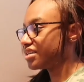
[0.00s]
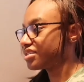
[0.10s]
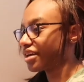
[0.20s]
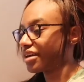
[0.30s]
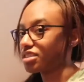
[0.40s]

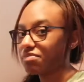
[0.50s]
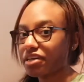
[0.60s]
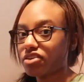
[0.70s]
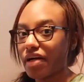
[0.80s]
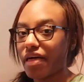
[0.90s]
and to
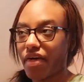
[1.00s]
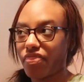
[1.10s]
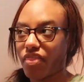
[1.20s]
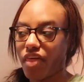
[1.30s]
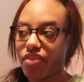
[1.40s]
make sure that,
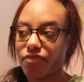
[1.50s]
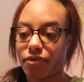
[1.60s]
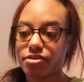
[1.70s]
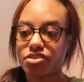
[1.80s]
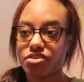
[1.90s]
that, that the
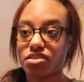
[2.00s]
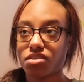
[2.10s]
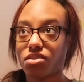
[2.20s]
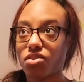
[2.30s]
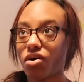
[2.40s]
furniture
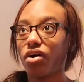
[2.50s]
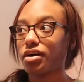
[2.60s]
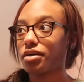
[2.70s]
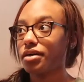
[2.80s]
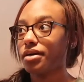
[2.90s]

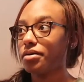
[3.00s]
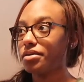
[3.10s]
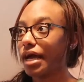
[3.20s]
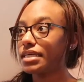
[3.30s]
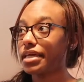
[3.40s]
look
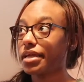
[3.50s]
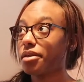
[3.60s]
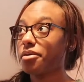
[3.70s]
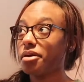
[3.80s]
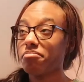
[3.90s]
nice and
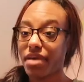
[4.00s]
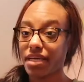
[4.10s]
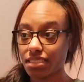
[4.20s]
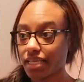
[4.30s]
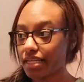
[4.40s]
it, it
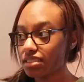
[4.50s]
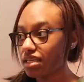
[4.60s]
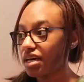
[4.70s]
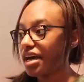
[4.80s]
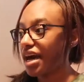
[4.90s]
makes sense.
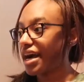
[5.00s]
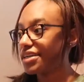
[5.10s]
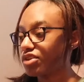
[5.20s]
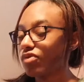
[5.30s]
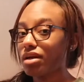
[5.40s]

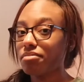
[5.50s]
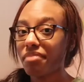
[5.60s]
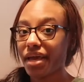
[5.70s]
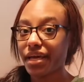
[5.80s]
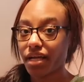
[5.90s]
I do want to
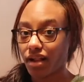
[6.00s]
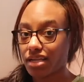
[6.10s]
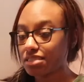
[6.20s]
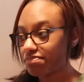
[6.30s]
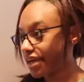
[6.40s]
make a
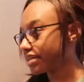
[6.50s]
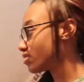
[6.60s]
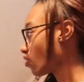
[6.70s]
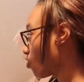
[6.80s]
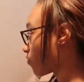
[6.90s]
lot of
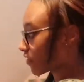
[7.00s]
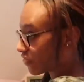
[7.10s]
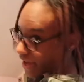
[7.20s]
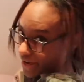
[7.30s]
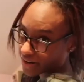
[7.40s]
space over
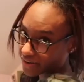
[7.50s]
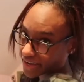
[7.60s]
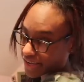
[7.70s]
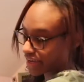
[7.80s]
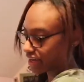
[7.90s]

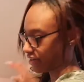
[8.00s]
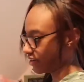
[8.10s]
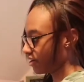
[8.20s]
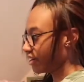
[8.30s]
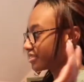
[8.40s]
there
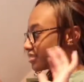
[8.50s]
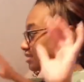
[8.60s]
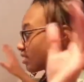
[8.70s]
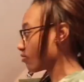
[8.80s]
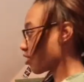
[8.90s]
and
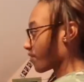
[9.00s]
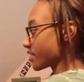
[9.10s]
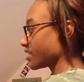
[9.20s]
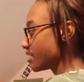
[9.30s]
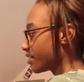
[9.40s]
somewhere over
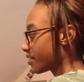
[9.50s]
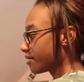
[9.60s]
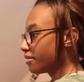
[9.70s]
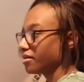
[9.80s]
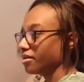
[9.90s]
here.